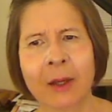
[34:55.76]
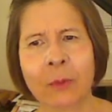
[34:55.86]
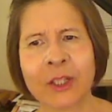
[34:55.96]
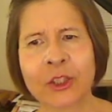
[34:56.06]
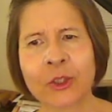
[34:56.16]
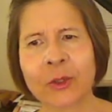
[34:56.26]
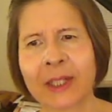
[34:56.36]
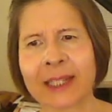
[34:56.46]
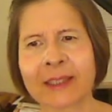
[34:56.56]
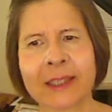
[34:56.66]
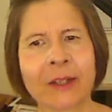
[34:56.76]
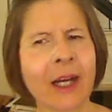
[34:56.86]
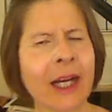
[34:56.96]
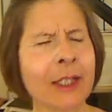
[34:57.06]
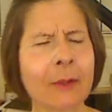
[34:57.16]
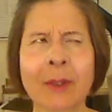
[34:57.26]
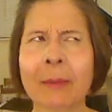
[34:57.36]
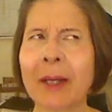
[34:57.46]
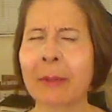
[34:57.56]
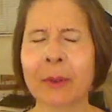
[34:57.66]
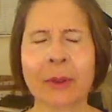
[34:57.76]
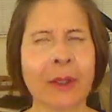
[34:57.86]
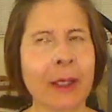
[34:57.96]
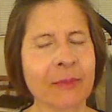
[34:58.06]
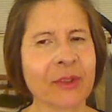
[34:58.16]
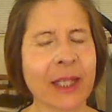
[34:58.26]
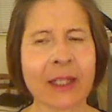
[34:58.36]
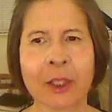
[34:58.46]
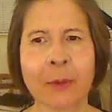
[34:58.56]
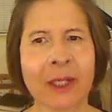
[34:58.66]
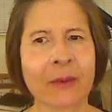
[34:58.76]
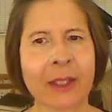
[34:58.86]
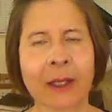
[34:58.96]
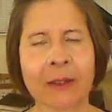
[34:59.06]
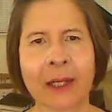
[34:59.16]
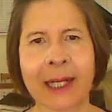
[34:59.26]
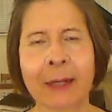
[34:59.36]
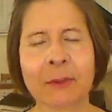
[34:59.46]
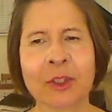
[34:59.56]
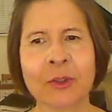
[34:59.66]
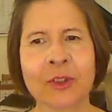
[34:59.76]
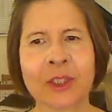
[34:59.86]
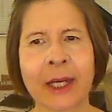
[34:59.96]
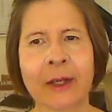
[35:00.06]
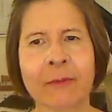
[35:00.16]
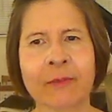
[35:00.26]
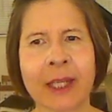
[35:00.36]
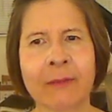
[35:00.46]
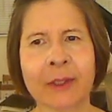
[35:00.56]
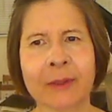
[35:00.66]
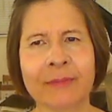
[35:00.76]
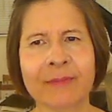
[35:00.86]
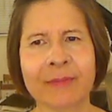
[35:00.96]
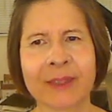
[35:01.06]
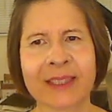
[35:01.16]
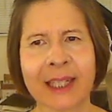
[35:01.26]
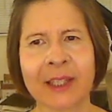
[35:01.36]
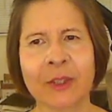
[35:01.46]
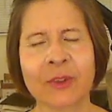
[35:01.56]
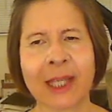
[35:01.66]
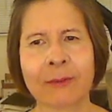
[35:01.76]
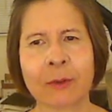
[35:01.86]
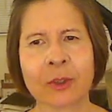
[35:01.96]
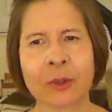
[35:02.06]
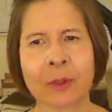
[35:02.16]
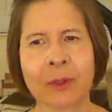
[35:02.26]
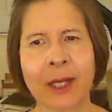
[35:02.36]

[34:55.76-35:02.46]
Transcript: We should do the next letter. I don't remember sending you anything online. I was too scared of David because I knew David was good.